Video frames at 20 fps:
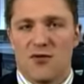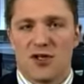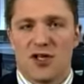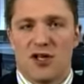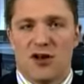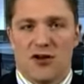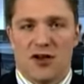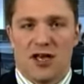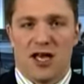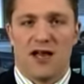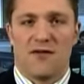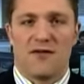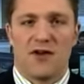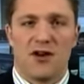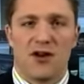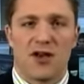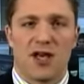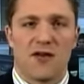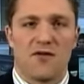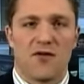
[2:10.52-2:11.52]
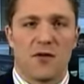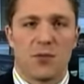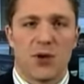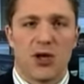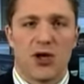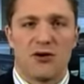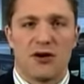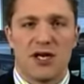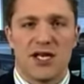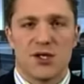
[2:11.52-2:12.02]
That's another one you look at if you're
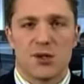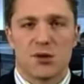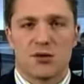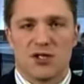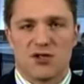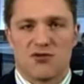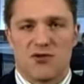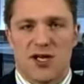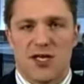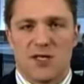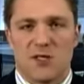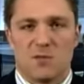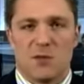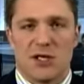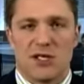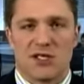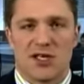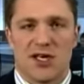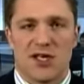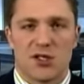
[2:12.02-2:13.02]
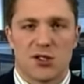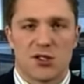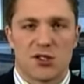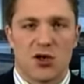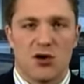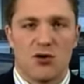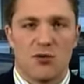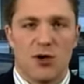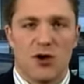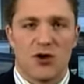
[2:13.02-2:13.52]
looking for pure interest rate
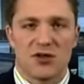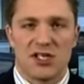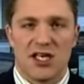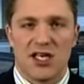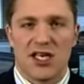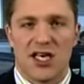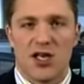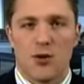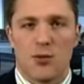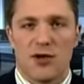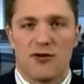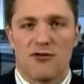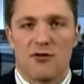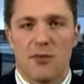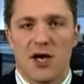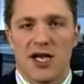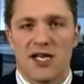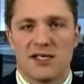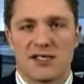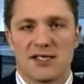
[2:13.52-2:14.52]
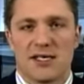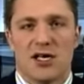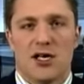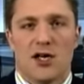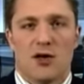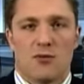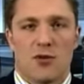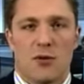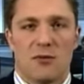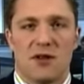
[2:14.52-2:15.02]
expectations. Aussie Kiwi
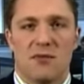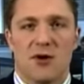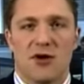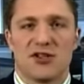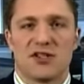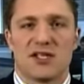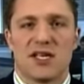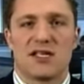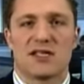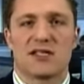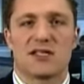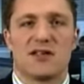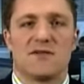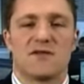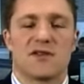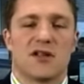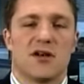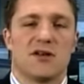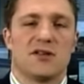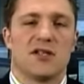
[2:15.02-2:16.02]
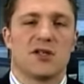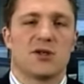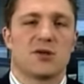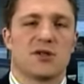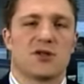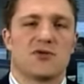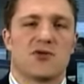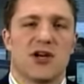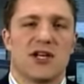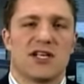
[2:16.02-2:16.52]
remains probably the most sensitive
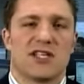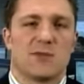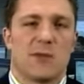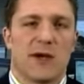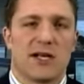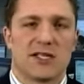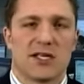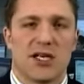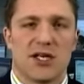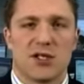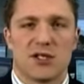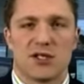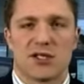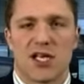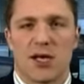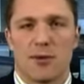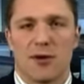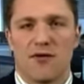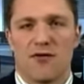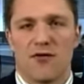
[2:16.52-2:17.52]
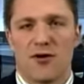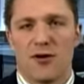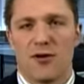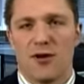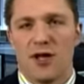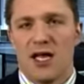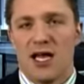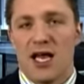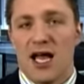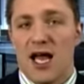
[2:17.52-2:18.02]
to those interest rate expectations
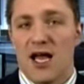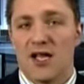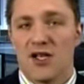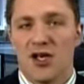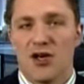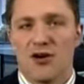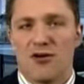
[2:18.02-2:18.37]
coming through,